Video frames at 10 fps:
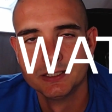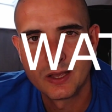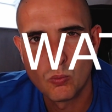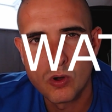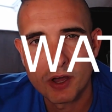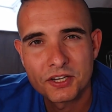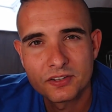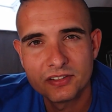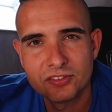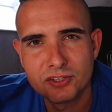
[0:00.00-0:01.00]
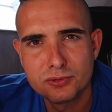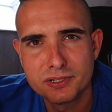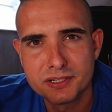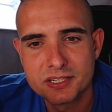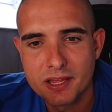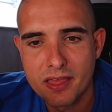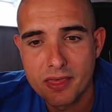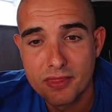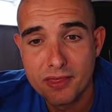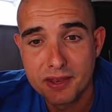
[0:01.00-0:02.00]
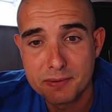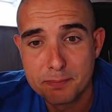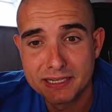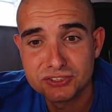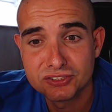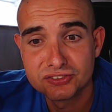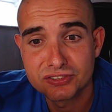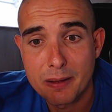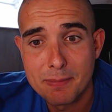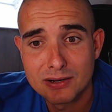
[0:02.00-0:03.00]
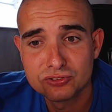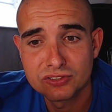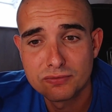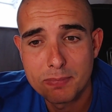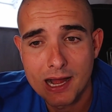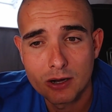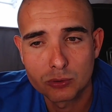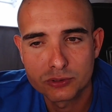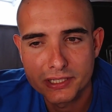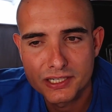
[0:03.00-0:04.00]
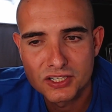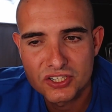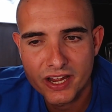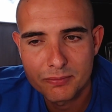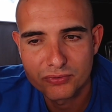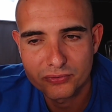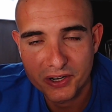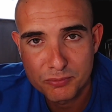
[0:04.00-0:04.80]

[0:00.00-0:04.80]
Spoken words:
Watt is a unit that measures amounts of power in a time frame.